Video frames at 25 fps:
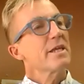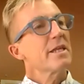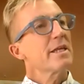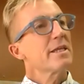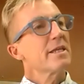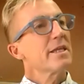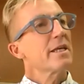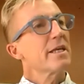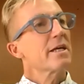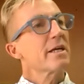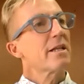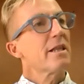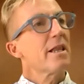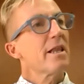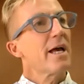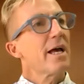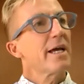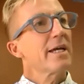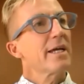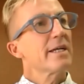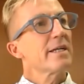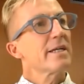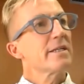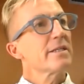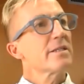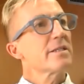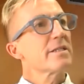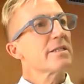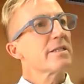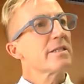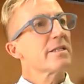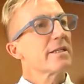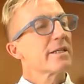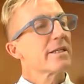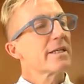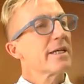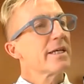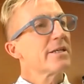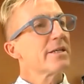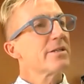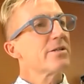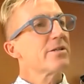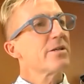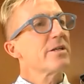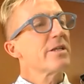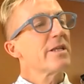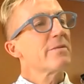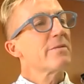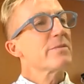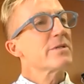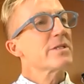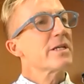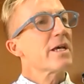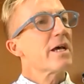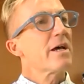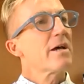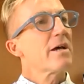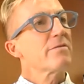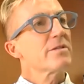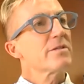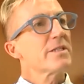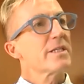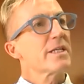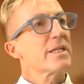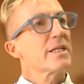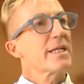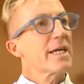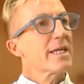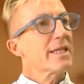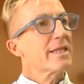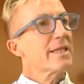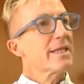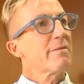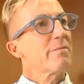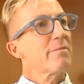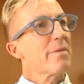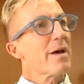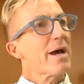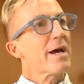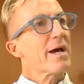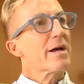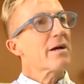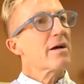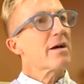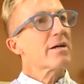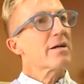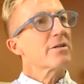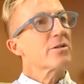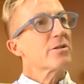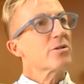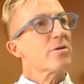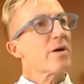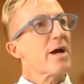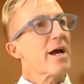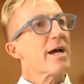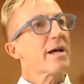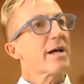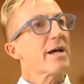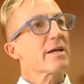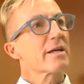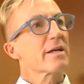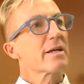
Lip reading: that the clients can do themselves to get them back on track?